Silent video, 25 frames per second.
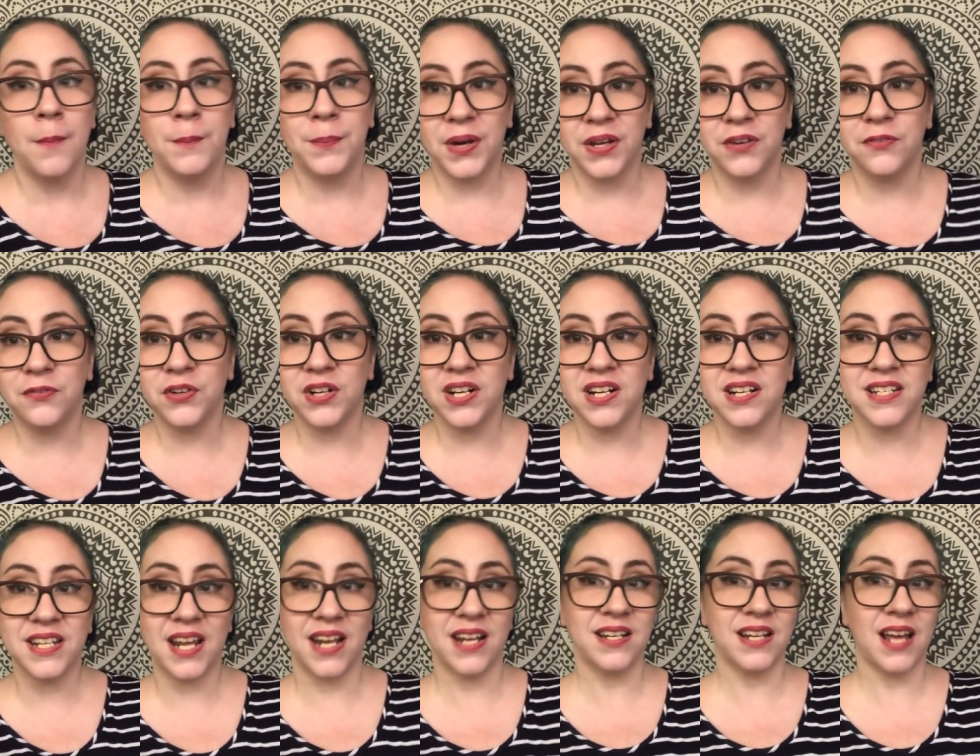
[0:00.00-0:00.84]
But for a
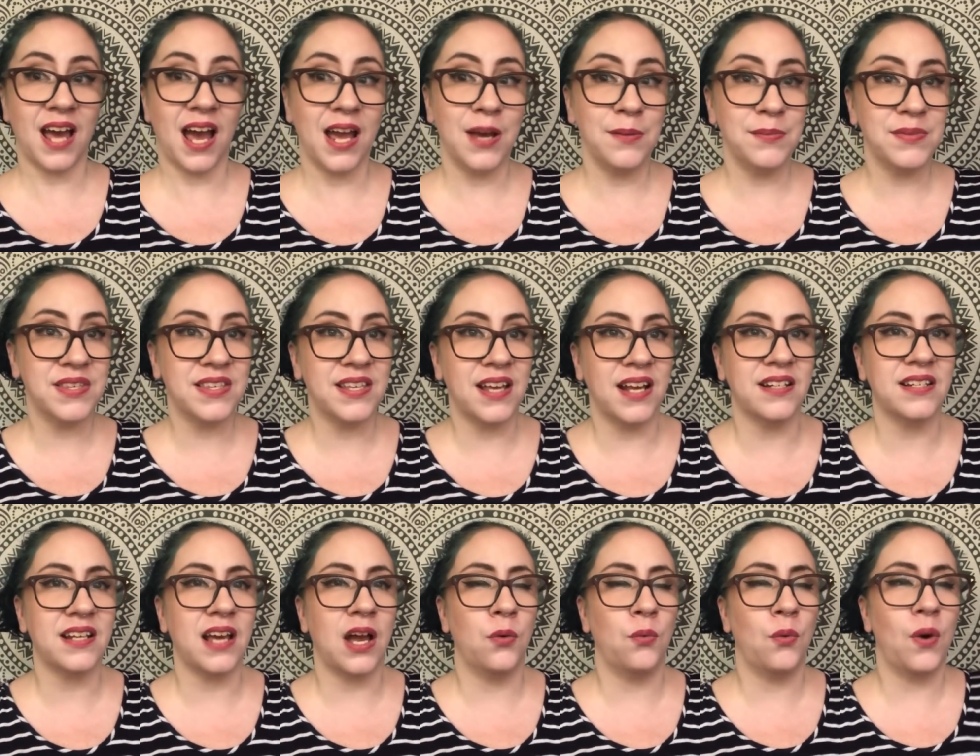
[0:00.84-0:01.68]
daytime
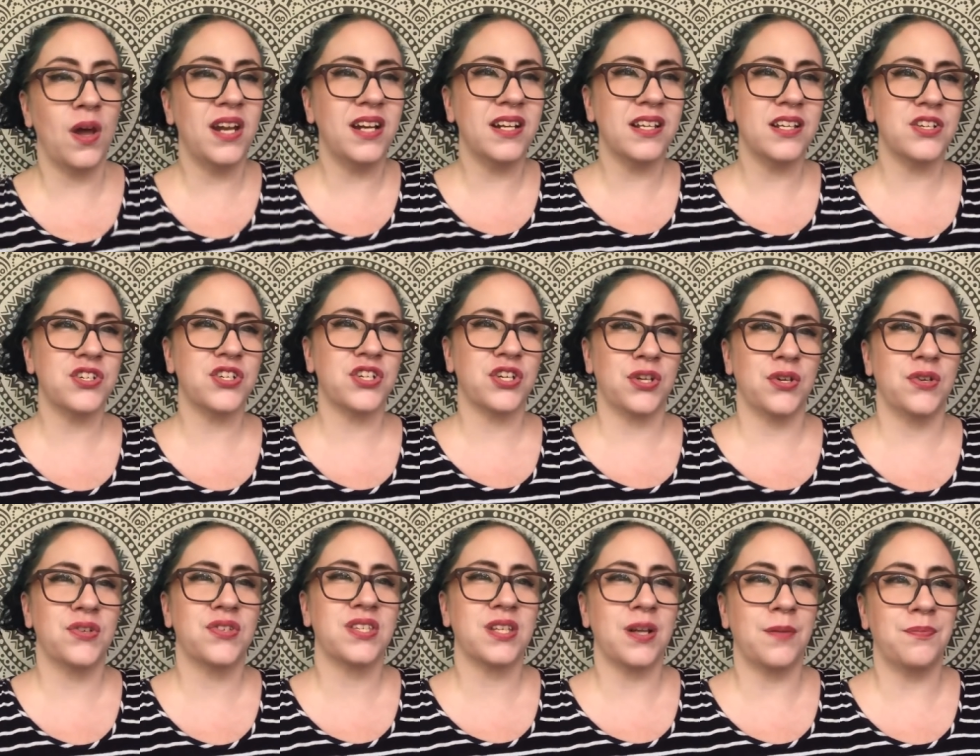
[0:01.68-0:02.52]
scent, I wanted to
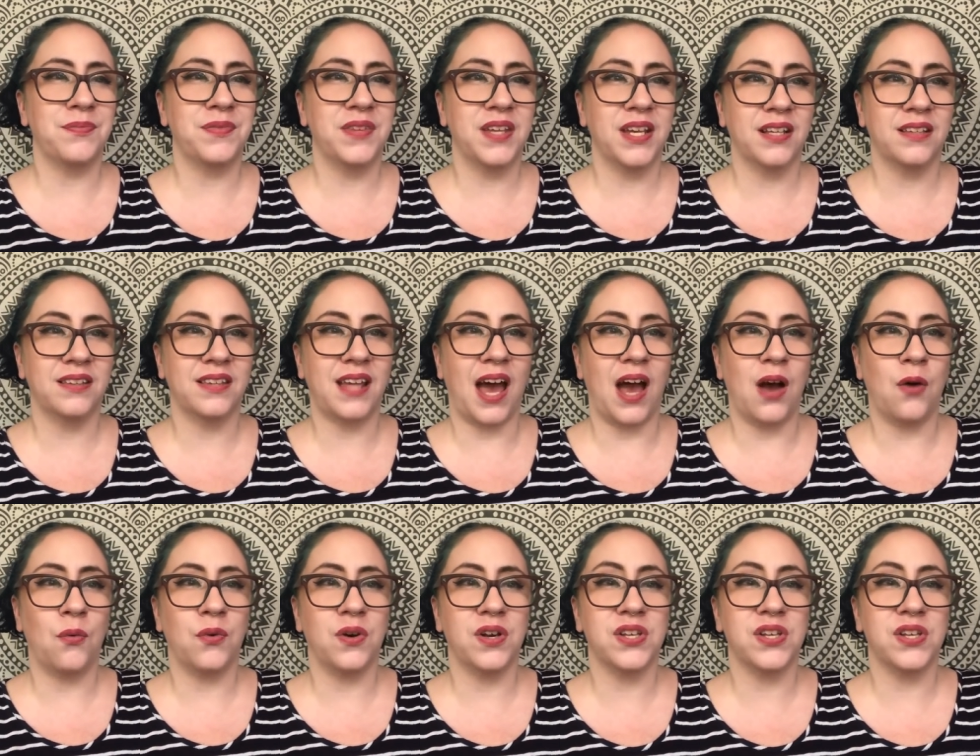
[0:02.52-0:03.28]
choose something that